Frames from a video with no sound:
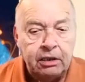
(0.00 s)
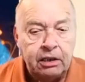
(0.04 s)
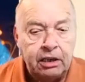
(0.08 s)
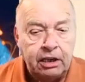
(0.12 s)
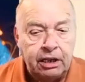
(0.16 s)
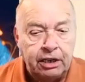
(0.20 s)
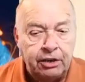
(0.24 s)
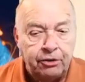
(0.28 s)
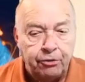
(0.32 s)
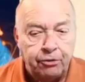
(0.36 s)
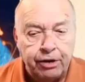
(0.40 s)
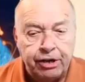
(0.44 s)

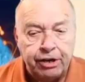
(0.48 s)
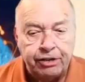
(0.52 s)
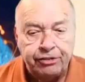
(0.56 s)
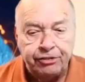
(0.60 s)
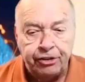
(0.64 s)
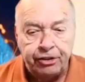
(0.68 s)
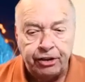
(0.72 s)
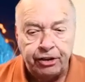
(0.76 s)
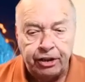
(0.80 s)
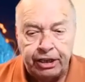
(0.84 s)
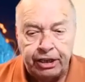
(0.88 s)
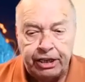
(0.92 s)
it
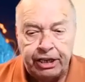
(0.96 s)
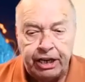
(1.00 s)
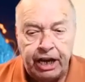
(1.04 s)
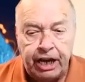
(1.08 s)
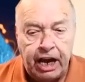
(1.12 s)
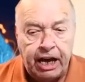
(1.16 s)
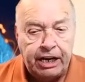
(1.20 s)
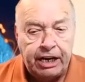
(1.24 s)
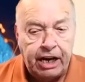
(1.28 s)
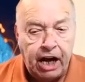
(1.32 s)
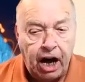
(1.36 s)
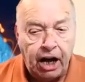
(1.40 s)
recently
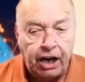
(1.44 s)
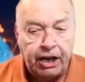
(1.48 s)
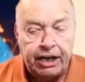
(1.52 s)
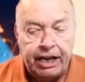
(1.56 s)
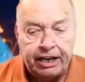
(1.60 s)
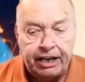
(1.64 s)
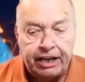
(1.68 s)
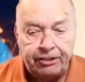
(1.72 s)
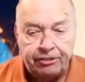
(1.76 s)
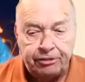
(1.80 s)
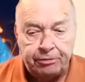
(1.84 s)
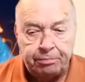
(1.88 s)
and
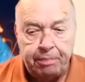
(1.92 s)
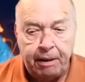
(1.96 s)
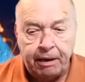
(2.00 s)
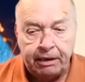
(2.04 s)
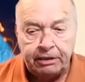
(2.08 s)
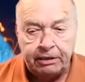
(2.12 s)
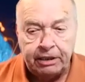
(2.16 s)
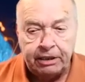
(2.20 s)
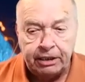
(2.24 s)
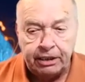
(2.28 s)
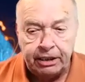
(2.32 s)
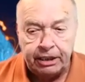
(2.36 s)

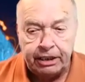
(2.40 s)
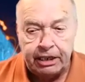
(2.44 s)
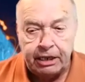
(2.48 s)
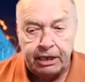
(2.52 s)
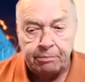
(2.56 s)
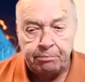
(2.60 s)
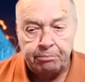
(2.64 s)
unexpectedly